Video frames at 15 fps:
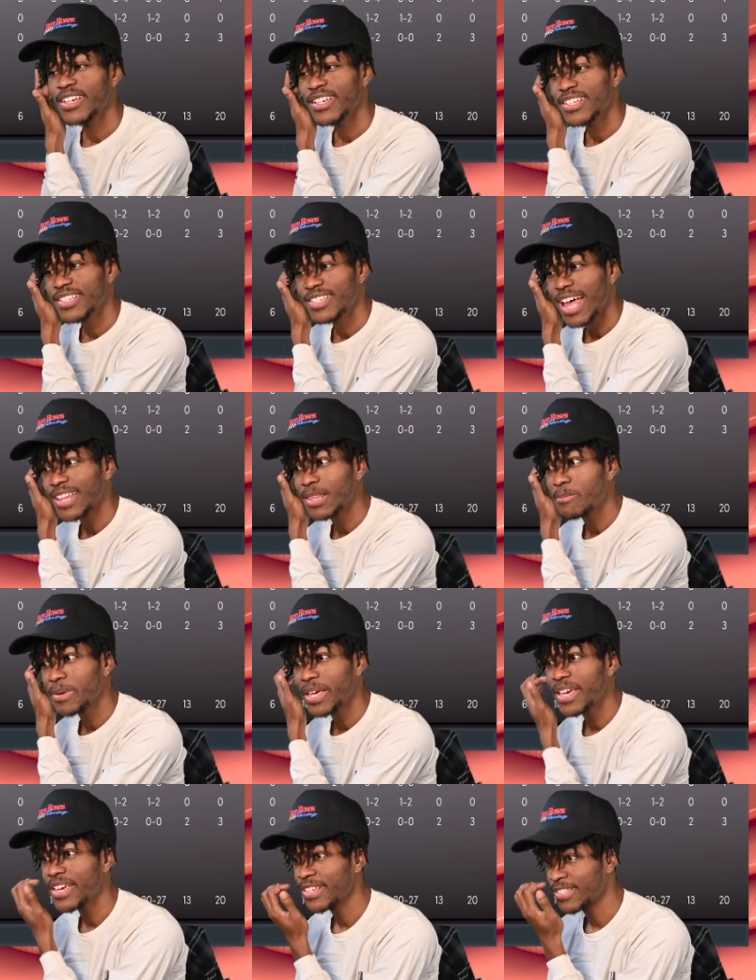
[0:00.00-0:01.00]
the
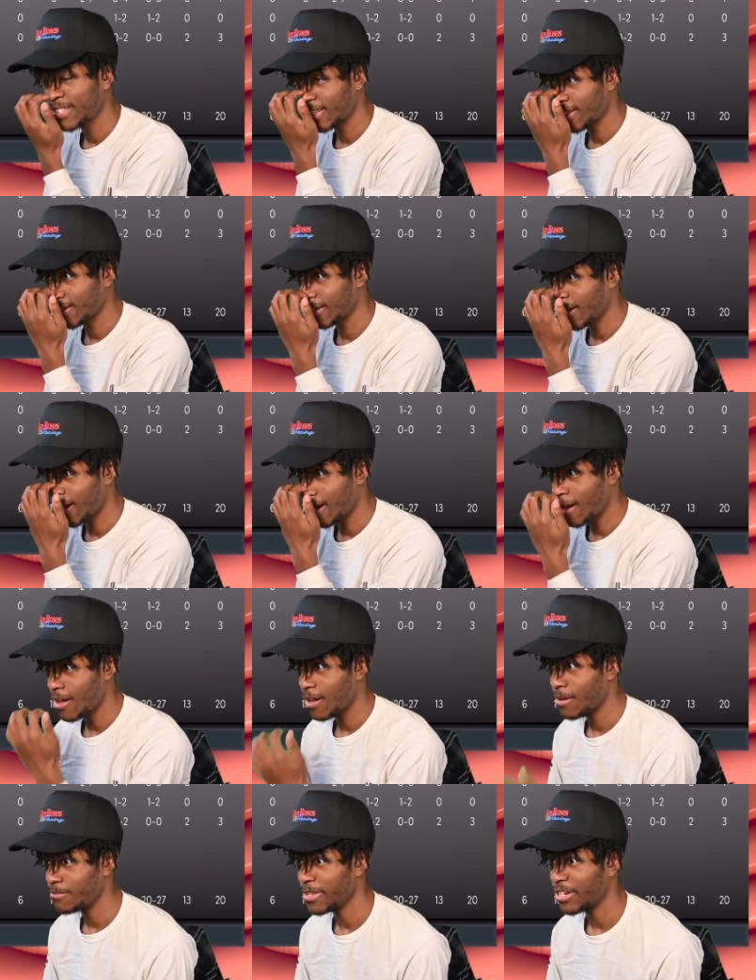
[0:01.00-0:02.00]
bigs.
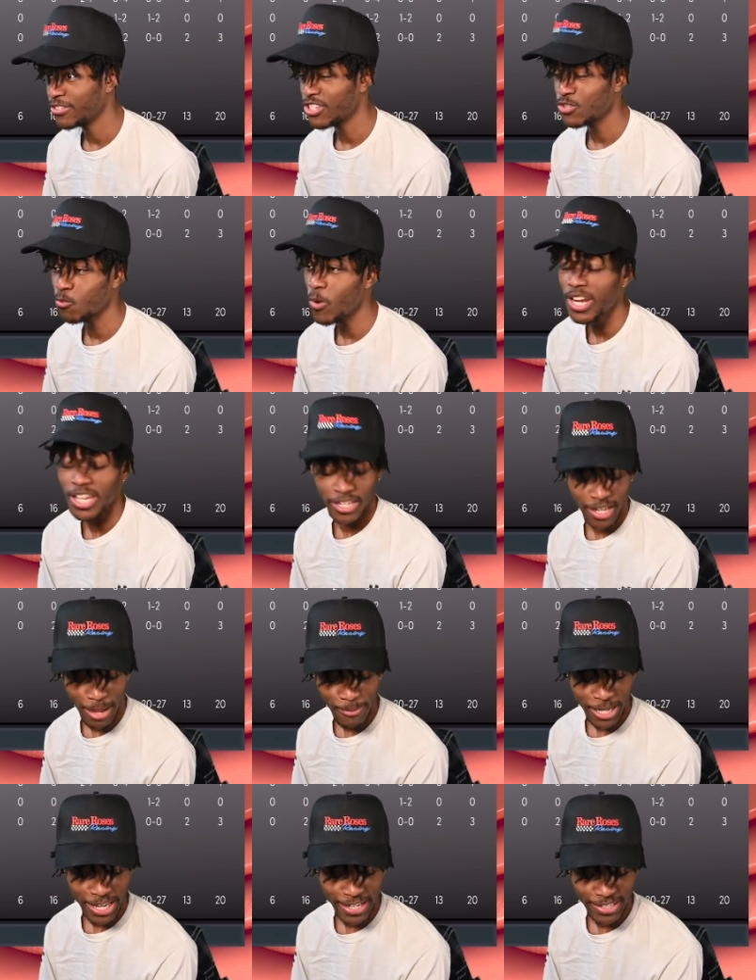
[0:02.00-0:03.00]
They're just winning. I
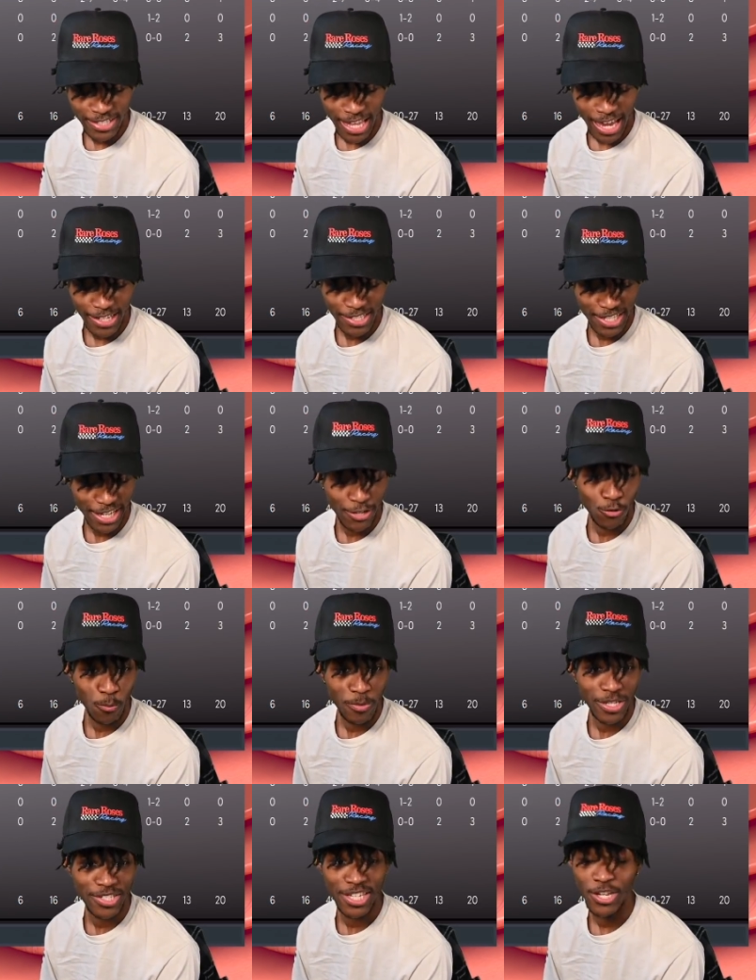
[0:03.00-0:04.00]
mean, it's not
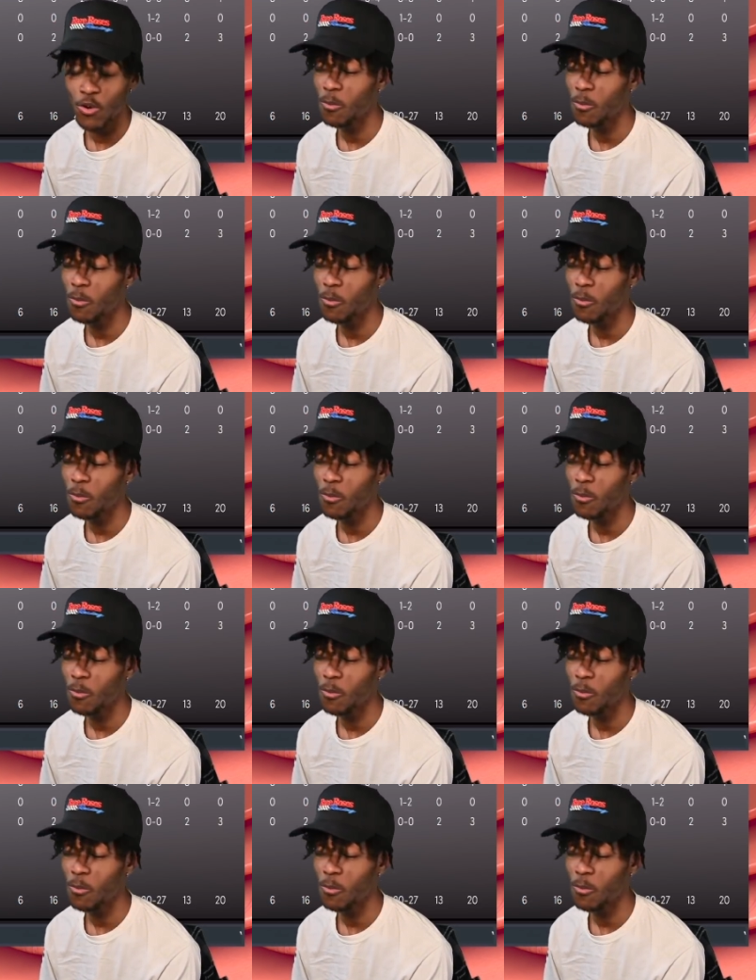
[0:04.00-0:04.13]
a single